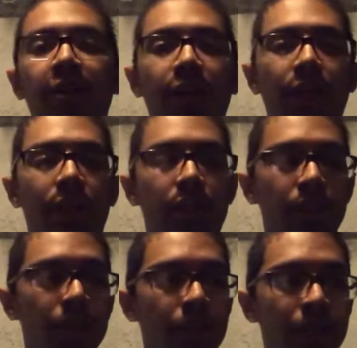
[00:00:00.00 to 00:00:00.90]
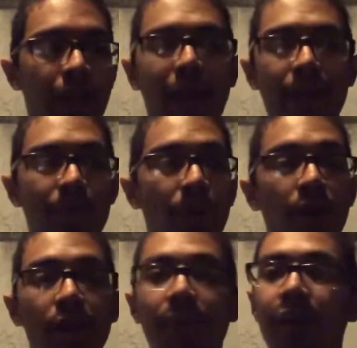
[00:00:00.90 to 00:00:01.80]
like they had a
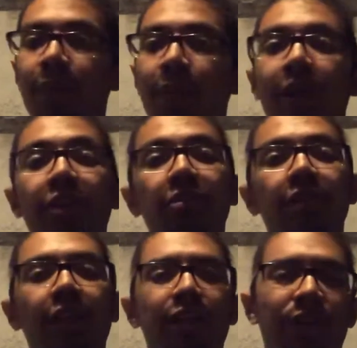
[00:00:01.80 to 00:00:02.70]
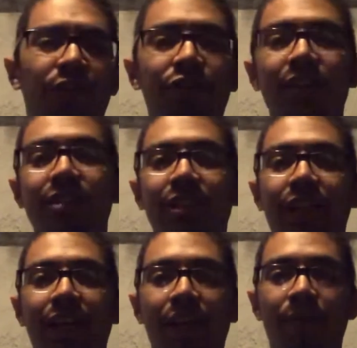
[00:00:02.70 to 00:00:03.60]
party while the parents were down, they freeze
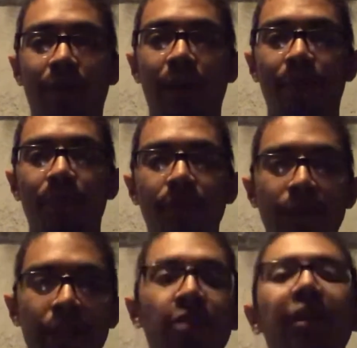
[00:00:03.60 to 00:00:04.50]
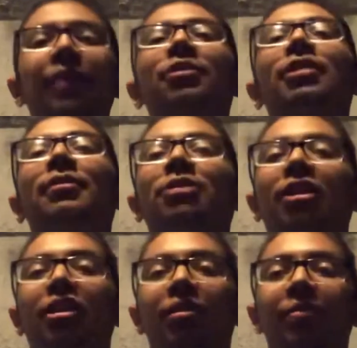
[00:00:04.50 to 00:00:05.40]
time, right? You know what episode I'm
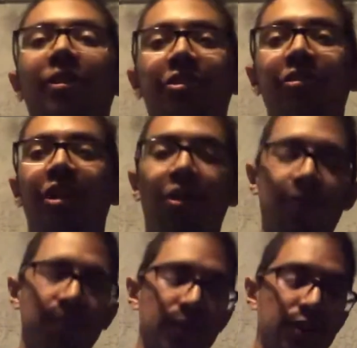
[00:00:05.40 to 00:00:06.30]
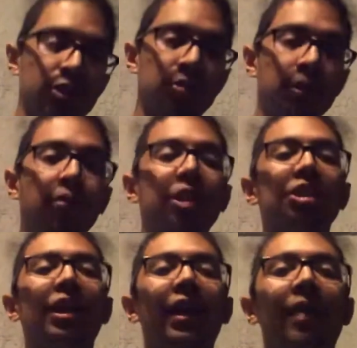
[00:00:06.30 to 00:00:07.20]
talking about, you know. But we were watching
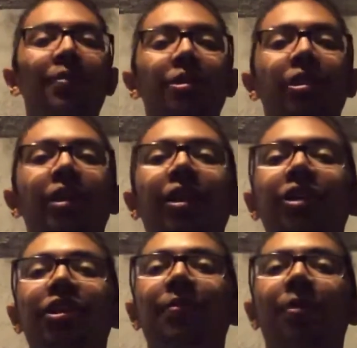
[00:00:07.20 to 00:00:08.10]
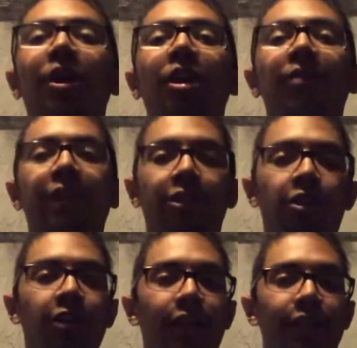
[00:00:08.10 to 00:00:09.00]
that episode and it got to the part where they
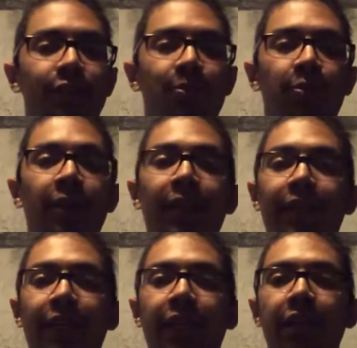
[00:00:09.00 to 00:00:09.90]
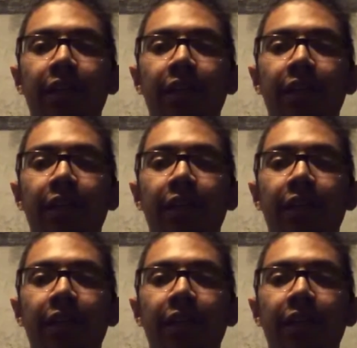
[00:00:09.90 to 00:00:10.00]
started like splitting